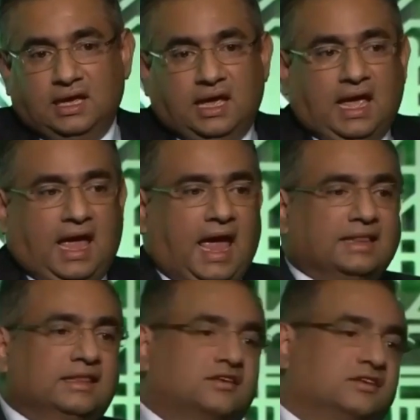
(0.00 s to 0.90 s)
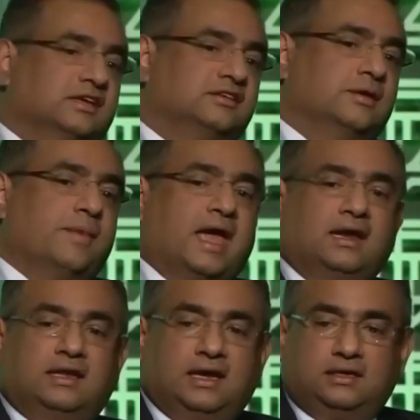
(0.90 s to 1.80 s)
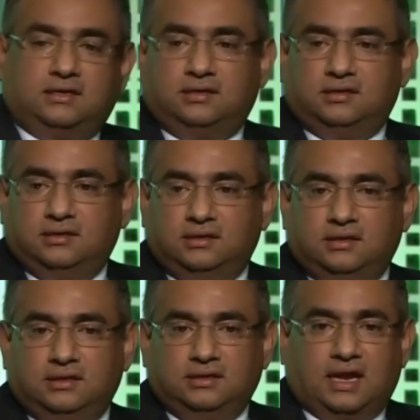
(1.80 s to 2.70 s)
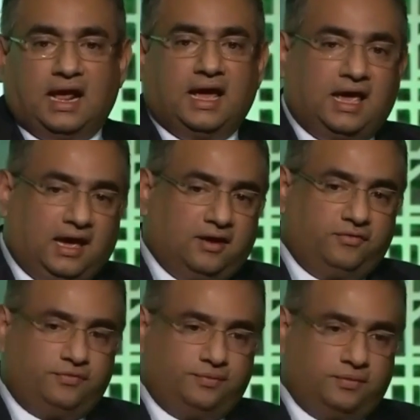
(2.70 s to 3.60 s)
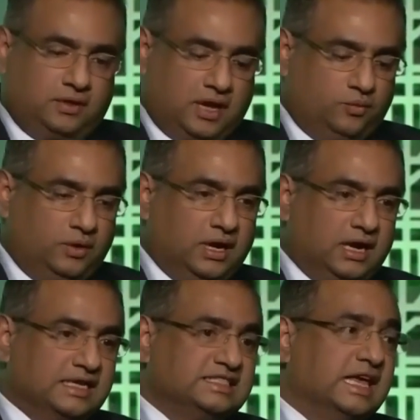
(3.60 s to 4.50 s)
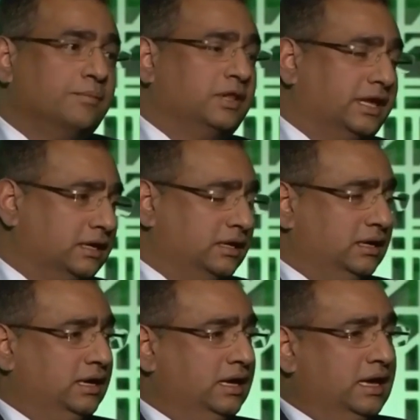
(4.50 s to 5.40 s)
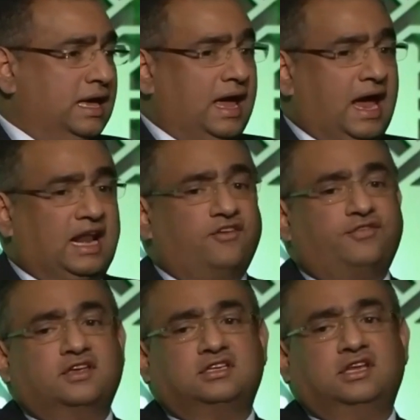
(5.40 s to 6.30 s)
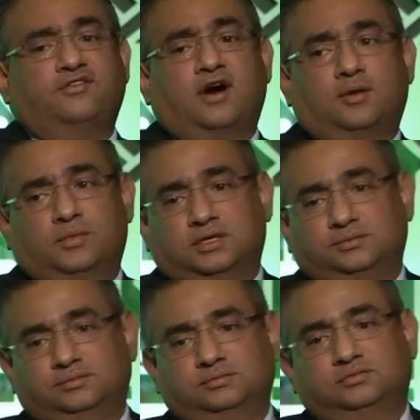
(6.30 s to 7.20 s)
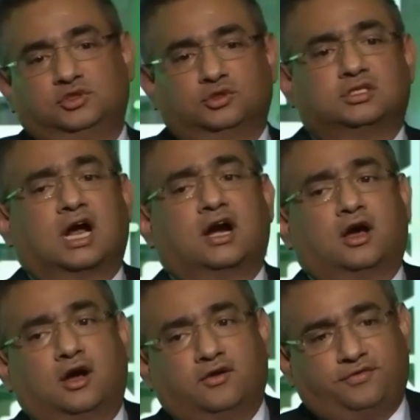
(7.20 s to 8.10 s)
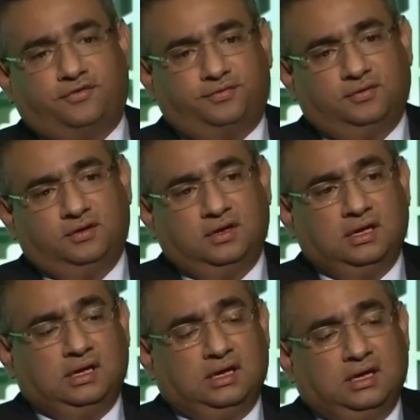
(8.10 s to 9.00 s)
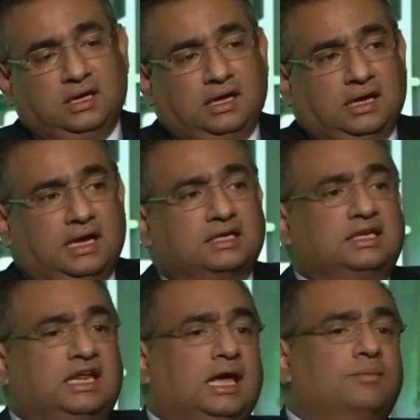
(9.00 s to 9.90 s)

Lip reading: And this is the mandate that I have, and we are assembling at FSD Pharma to start off a team of